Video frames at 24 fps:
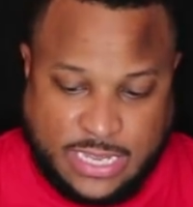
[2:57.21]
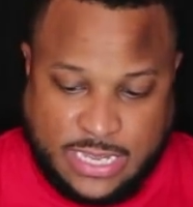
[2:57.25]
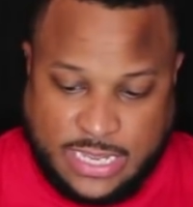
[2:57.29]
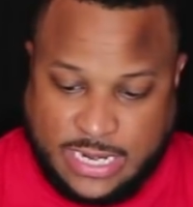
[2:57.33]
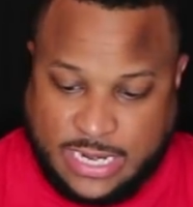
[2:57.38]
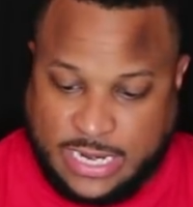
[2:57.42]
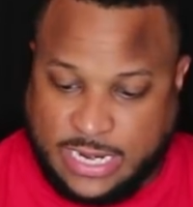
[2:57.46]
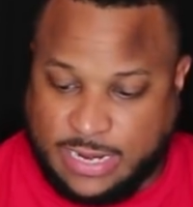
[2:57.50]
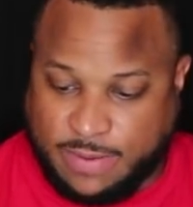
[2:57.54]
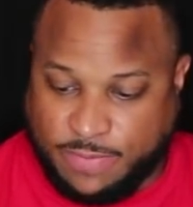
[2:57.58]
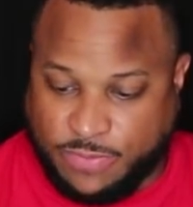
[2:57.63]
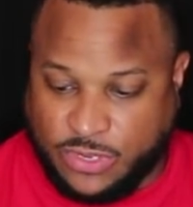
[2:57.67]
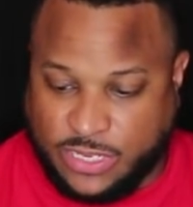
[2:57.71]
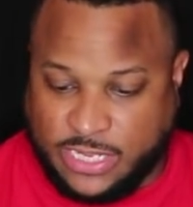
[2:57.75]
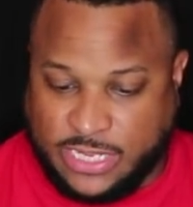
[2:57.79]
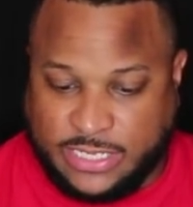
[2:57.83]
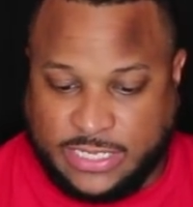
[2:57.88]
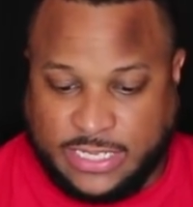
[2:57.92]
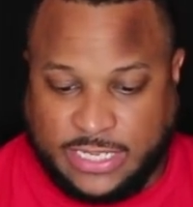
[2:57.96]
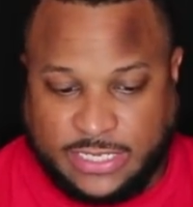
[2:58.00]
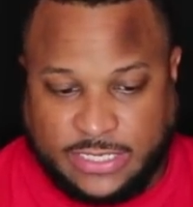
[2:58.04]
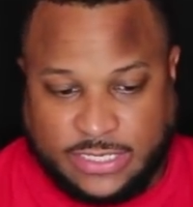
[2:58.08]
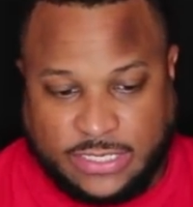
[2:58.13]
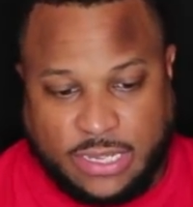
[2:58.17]
and then I'm going to
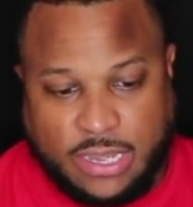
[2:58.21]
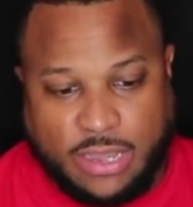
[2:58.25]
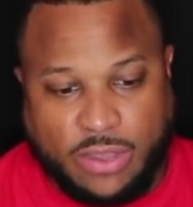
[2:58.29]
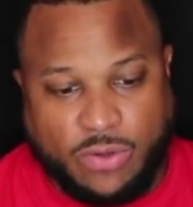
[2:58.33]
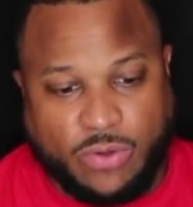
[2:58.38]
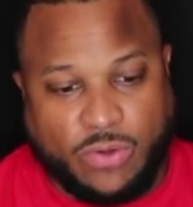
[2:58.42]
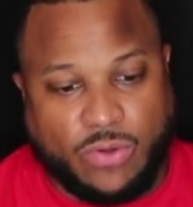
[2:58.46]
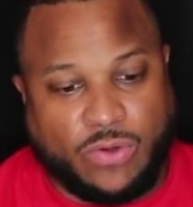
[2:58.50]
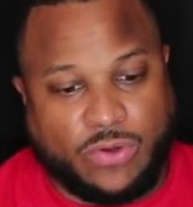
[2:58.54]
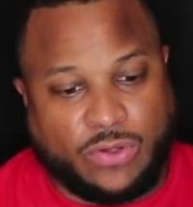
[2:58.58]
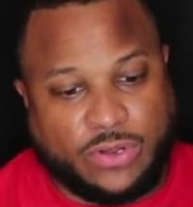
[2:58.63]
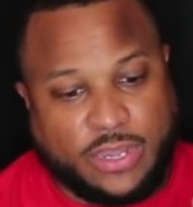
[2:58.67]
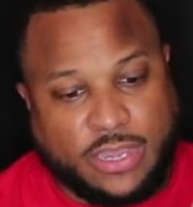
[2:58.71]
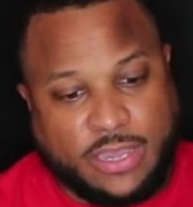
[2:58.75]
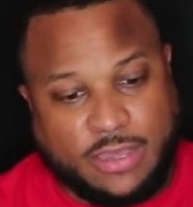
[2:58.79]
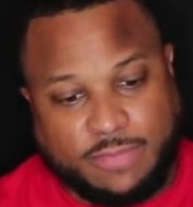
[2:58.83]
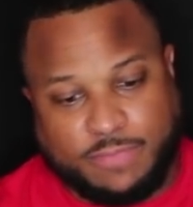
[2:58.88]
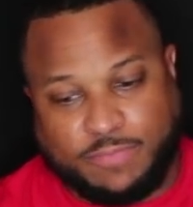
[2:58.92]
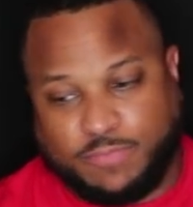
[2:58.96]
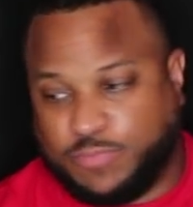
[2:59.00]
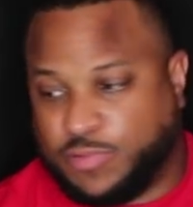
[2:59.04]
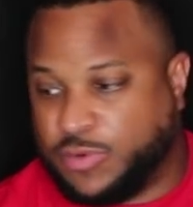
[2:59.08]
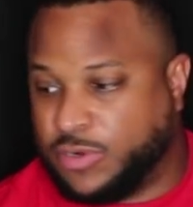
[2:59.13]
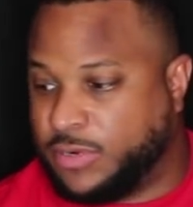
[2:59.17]
get these all oiled
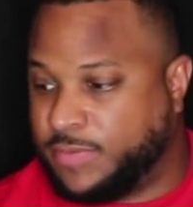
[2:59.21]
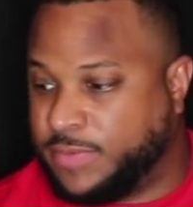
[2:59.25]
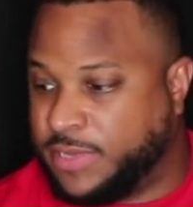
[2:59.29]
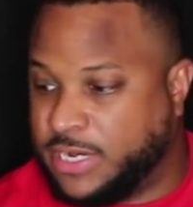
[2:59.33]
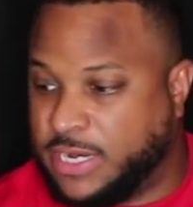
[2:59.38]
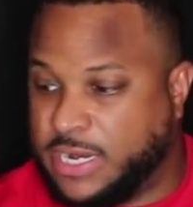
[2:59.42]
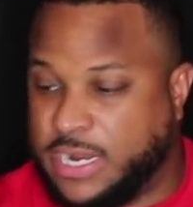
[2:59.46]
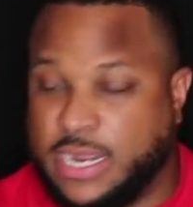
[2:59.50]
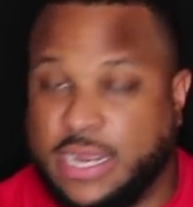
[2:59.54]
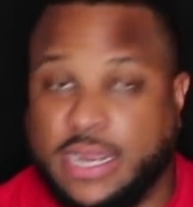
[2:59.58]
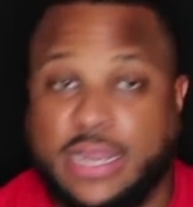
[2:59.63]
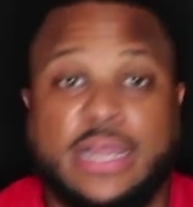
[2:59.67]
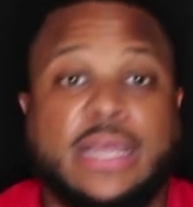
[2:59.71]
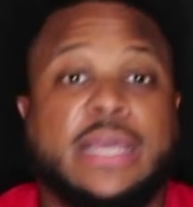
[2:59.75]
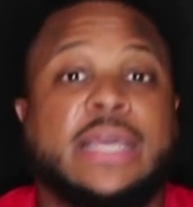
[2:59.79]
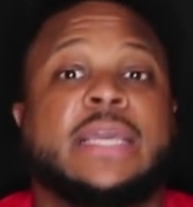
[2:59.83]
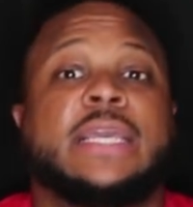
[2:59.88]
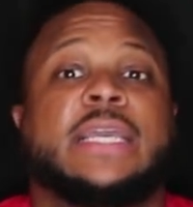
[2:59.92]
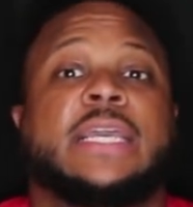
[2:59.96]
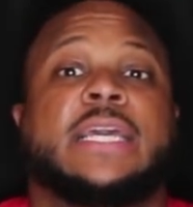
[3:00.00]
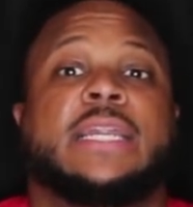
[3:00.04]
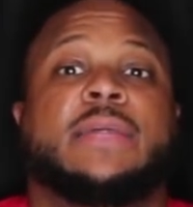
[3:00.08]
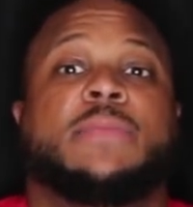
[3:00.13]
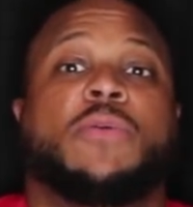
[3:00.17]
up, put them in there,
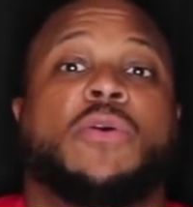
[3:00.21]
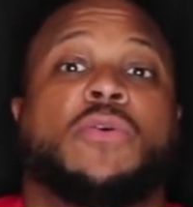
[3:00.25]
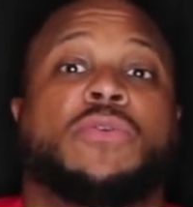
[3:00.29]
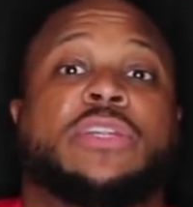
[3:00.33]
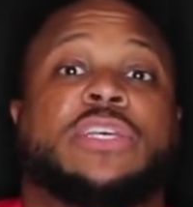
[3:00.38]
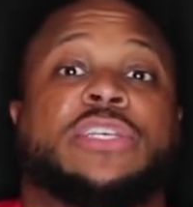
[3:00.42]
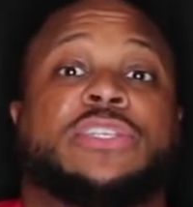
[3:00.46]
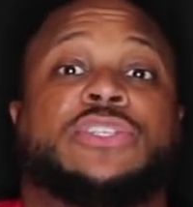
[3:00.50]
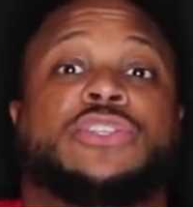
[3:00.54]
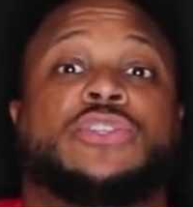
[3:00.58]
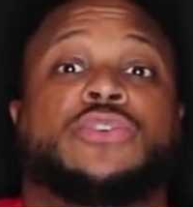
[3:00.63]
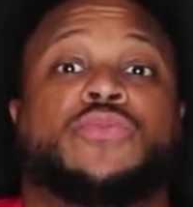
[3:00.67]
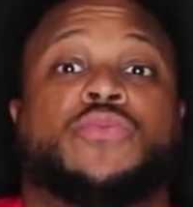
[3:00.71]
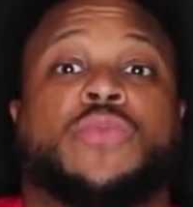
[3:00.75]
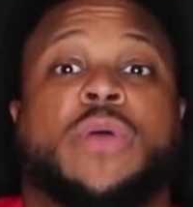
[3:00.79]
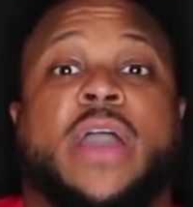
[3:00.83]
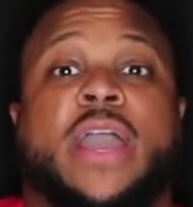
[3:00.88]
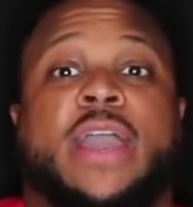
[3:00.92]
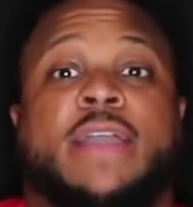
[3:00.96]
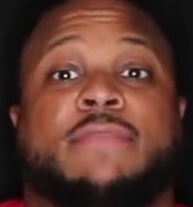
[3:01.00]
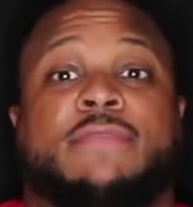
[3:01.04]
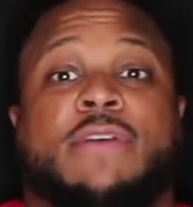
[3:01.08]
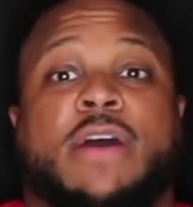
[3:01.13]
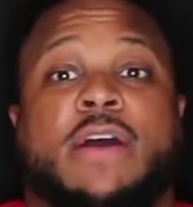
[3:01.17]
get them on this new wave